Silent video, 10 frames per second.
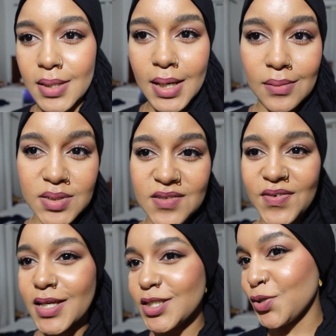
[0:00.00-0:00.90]
The game just
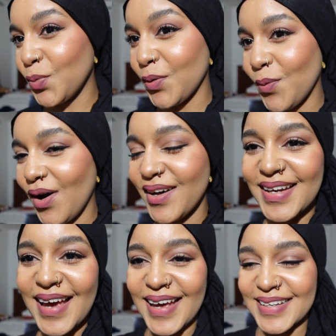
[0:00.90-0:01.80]
finished. We won,
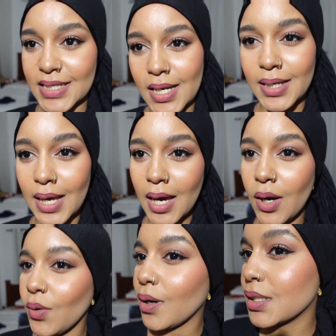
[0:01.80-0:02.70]
and
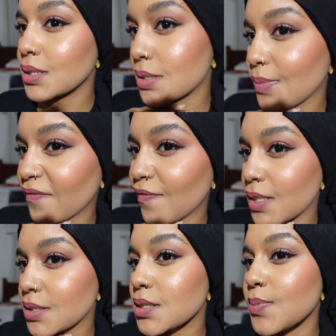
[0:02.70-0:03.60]
now this is my
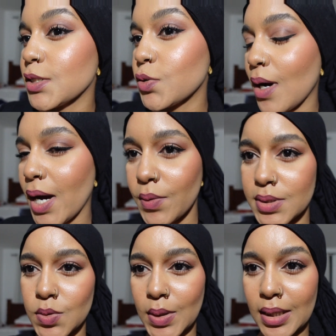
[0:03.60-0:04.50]
face. It's been 2
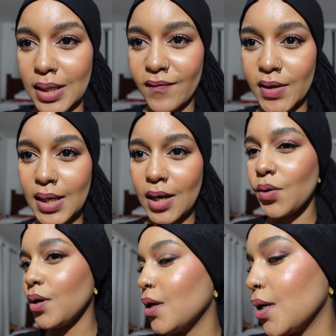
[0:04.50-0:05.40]
hours. 2011 now.
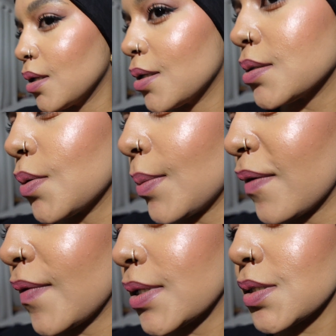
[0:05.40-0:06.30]
This is what my
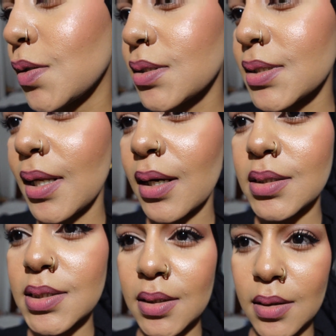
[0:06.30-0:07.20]
face looks like.
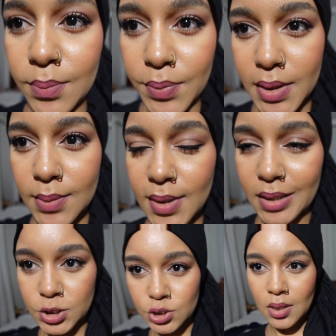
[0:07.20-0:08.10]
Still pretty
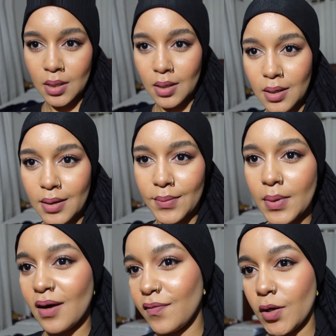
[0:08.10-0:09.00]
much
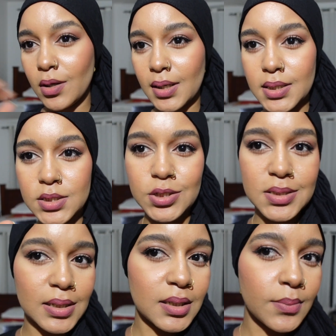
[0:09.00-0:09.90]
flawless.
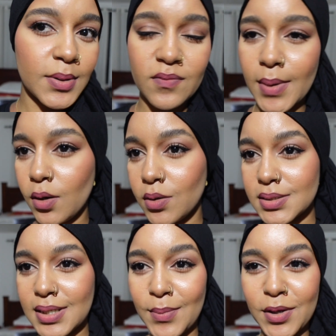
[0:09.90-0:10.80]
Just a little bit of my oils
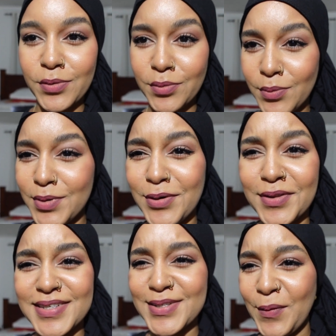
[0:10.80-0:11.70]
coming through with all
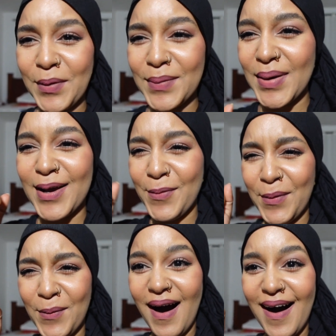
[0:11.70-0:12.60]
the screaming. We
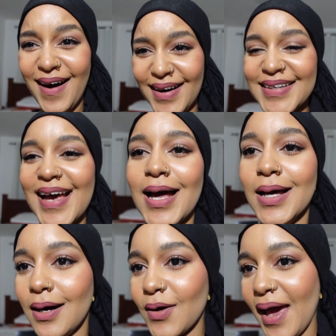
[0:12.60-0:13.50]
won.
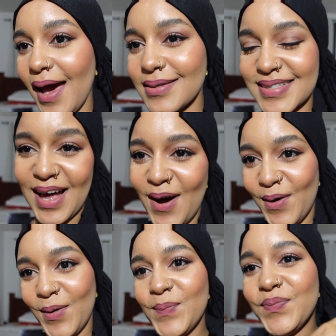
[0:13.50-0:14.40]
Okay, so